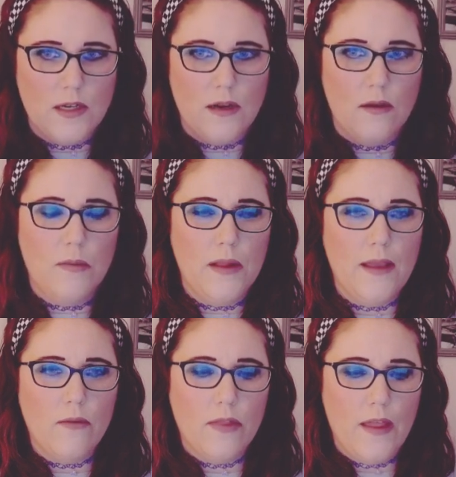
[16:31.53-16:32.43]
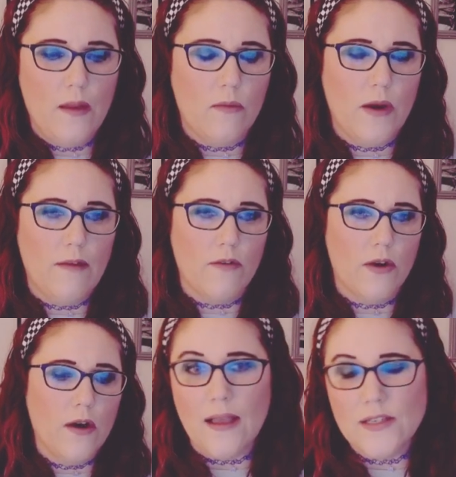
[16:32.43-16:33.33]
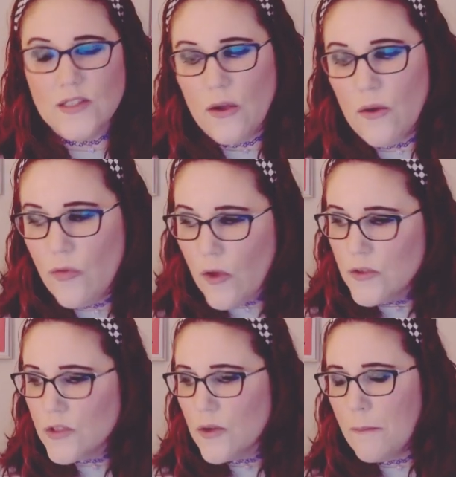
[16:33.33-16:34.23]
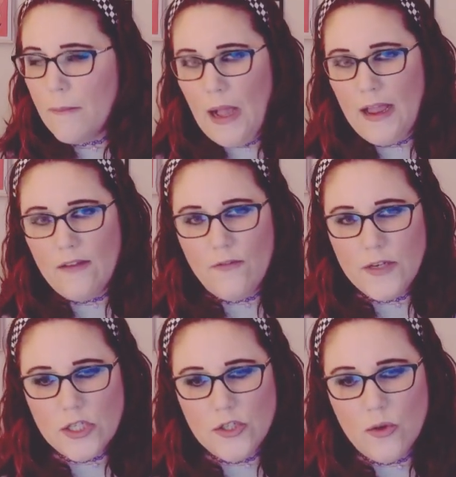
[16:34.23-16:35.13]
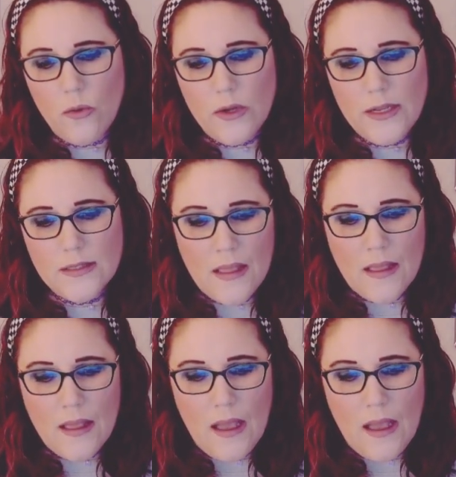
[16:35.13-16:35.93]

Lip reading: playing with it, whatever. So those are my fidget toys.